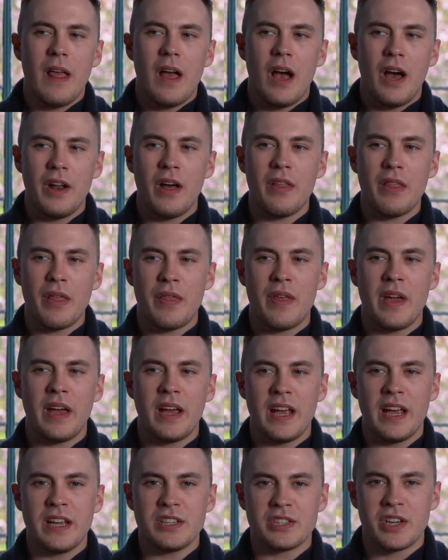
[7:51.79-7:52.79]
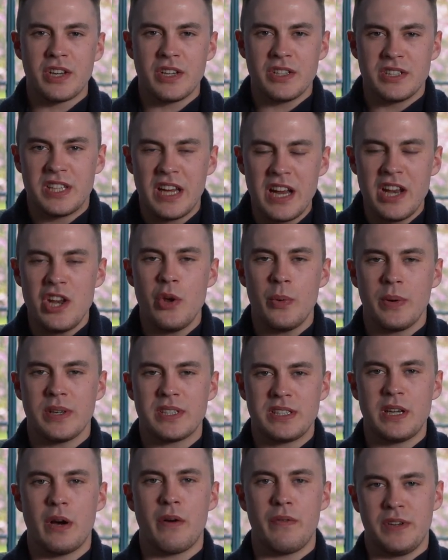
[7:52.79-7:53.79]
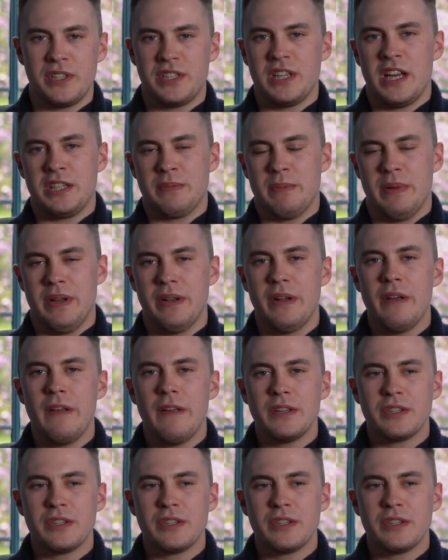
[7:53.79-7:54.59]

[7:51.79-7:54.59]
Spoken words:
Another thing is continuous self-assessment.